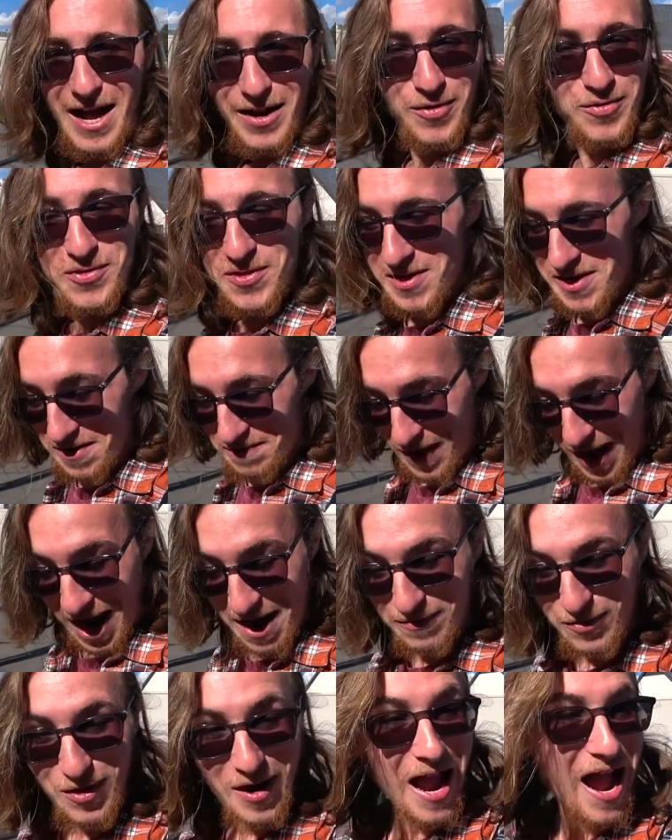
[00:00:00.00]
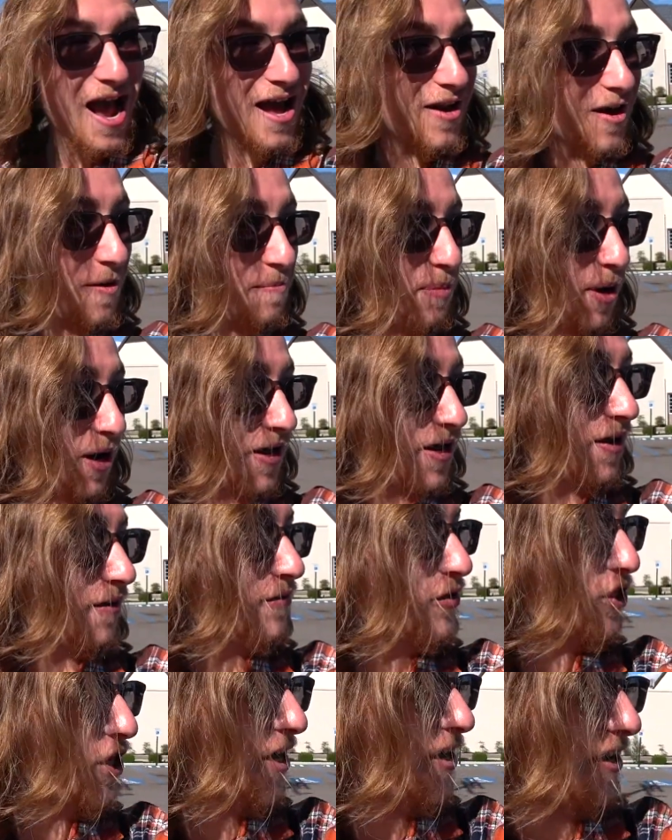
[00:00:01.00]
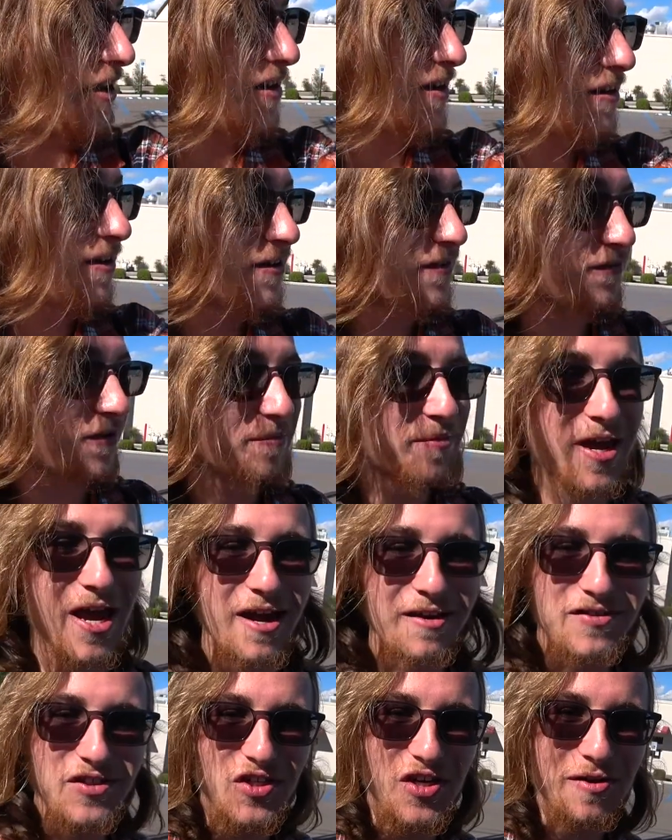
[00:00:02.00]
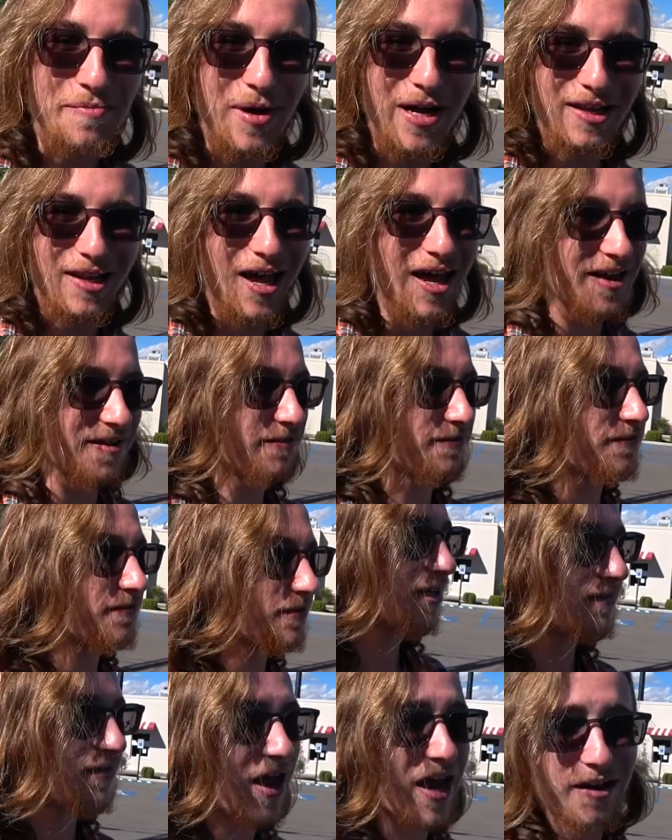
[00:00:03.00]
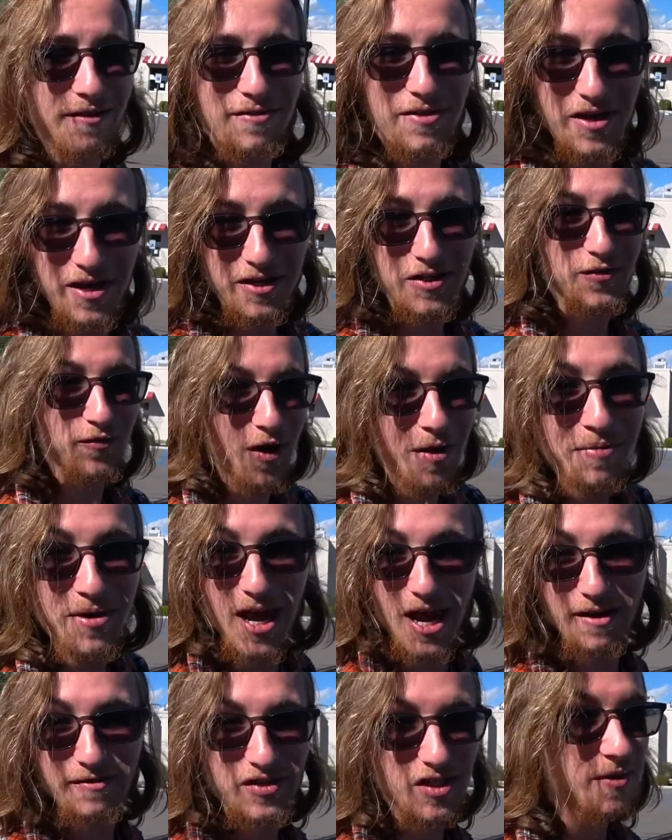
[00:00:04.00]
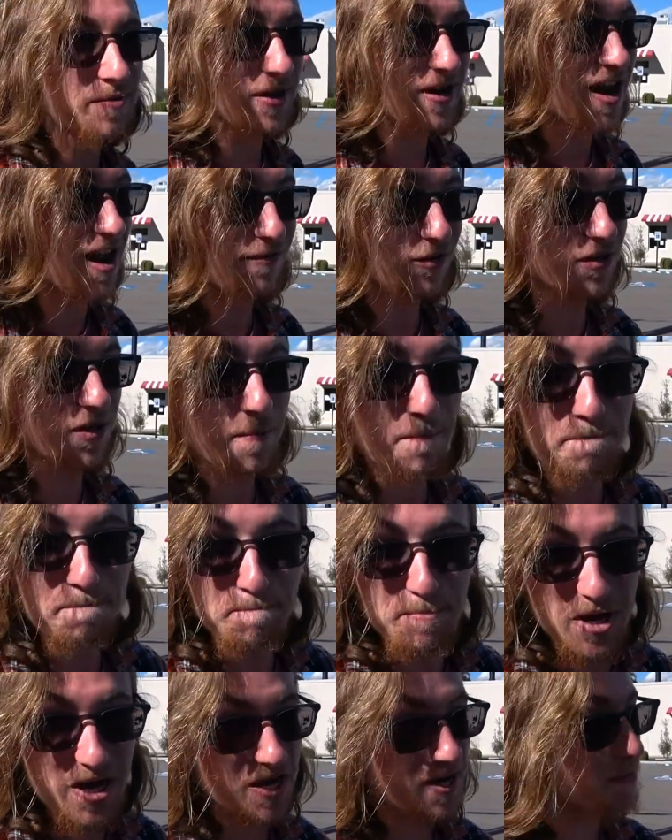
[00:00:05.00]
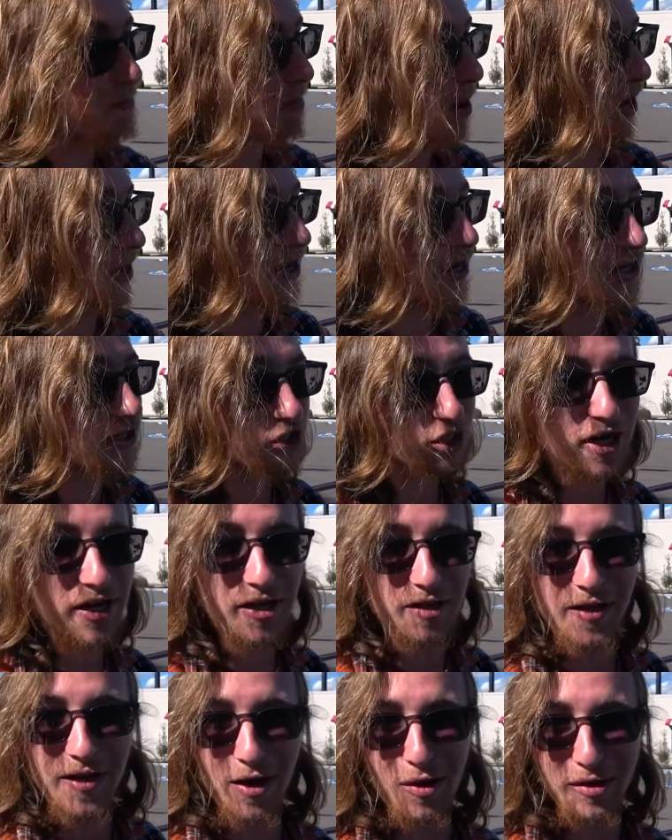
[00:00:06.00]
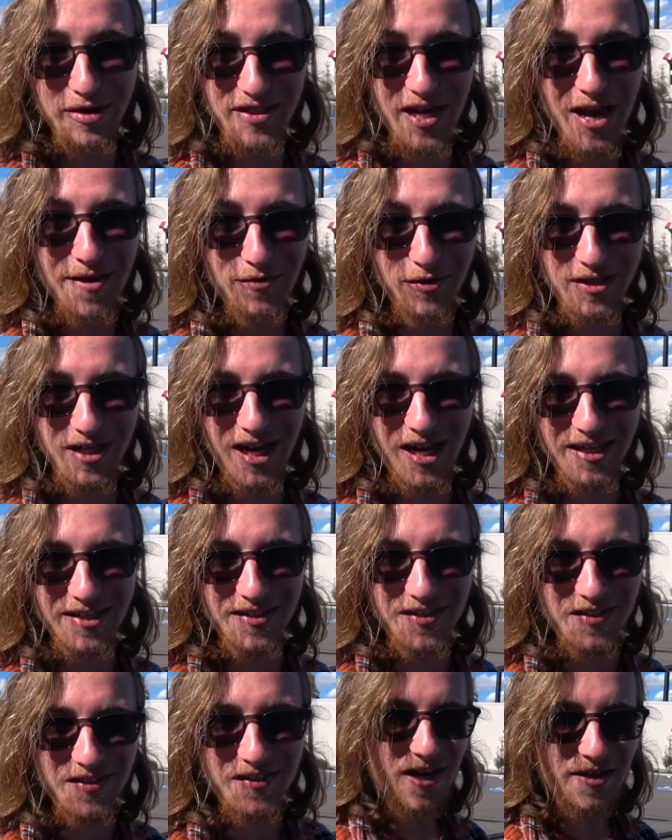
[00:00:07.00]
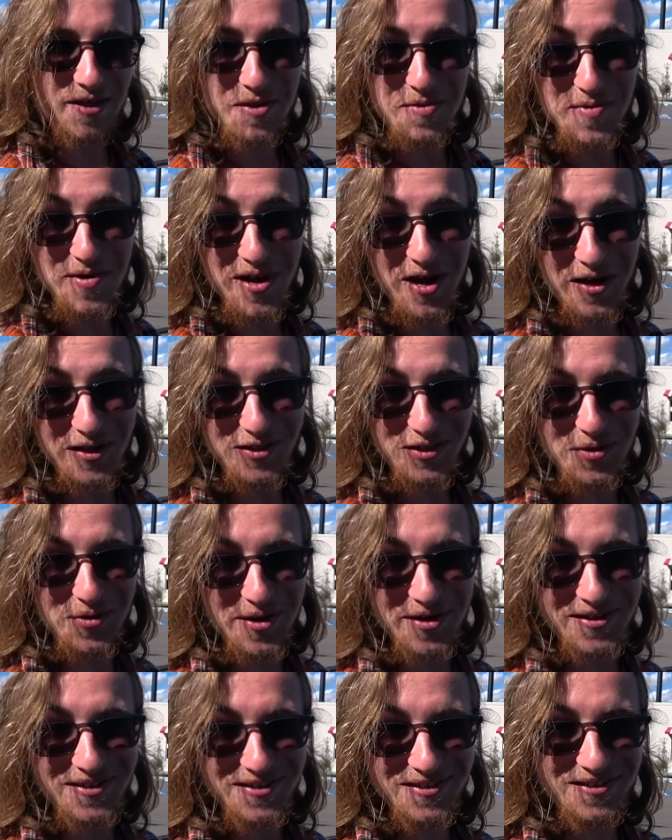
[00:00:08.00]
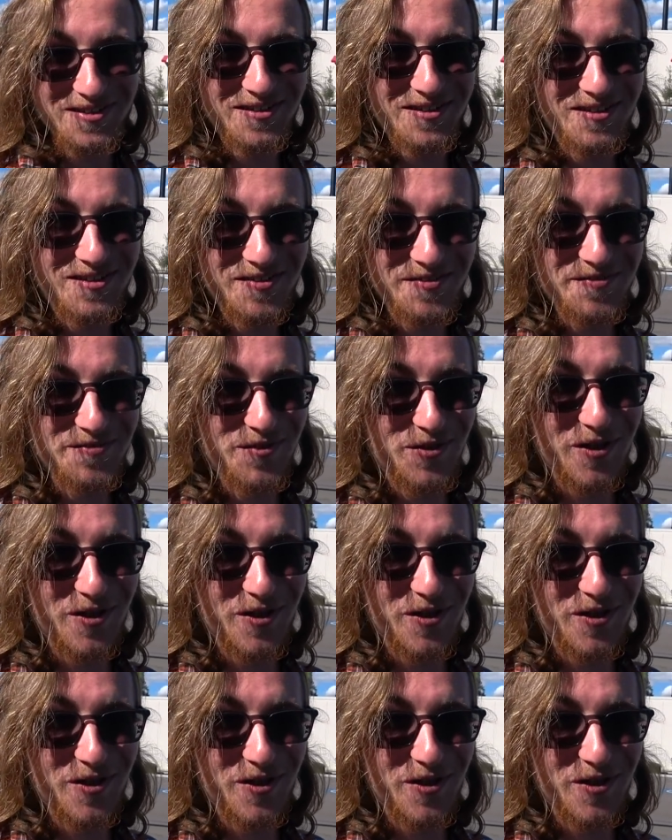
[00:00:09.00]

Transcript: don't think I've ever had a bucket of chicken from KFC in my life. I've had things from KFC, but never the big bucket of chicken they always advertise. I think we gotta do it for the